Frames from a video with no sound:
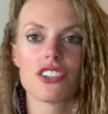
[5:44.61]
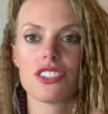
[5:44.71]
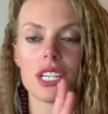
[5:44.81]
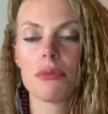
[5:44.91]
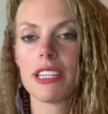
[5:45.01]

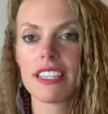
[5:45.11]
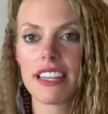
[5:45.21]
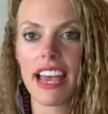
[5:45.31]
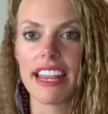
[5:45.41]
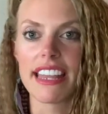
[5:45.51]
gentlemen's
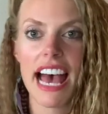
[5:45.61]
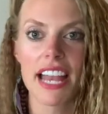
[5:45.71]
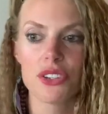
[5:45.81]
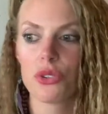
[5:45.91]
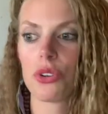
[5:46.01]
night
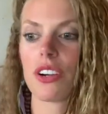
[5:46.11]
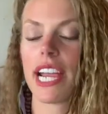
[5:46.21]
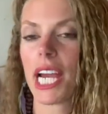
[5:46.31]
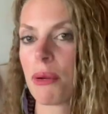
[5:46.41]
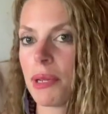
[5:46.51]
at your
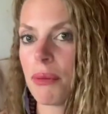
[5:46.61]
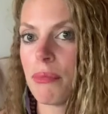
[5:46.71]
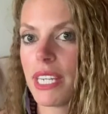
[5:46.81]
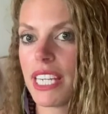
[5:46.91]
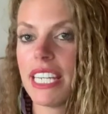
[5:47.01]

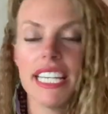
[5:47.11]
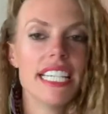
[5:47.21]
Airbnb.